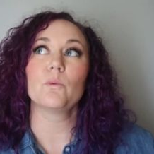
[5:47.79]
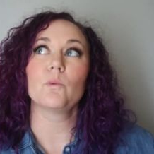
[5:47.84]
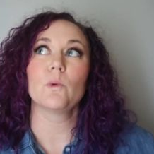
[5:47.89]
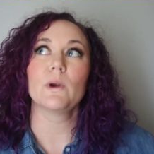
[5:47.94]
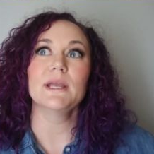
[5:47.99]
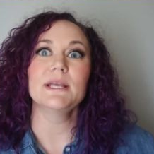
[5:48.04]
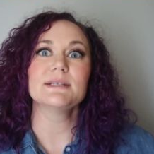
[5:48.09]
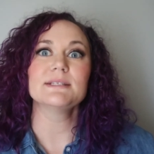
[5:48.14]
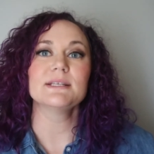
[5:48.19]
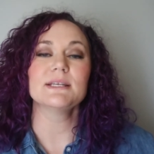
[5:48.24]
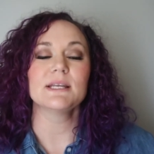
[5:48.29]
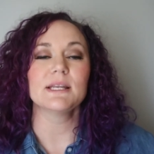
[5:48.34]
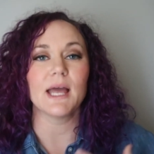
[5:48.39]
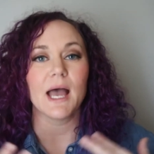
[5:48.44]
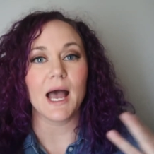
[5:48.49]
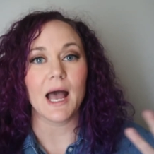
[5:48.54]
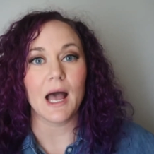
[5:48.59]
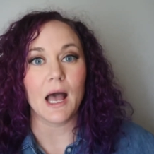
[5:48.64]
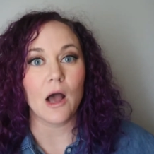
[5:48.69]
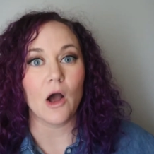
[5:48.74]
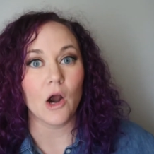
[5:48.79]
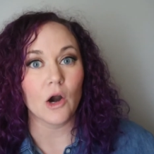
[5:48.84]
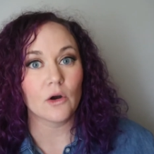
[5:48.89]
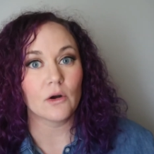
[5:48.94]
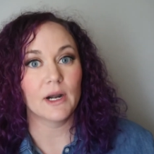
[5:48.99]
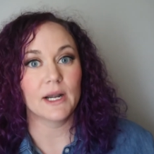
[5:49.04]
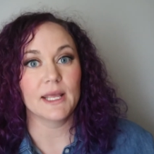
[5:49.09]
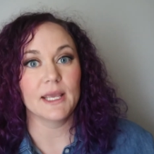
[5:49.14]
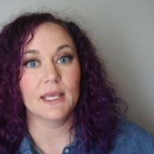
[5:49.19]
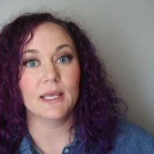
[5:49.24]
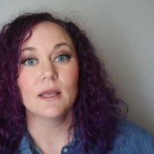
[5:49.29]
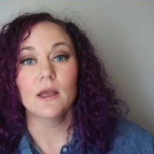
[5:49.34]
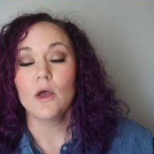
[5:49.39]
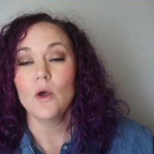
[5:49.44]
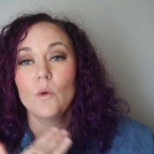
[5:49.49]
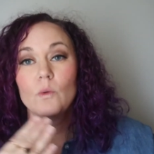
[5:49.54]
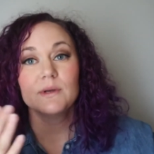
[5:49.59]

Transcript: reason I already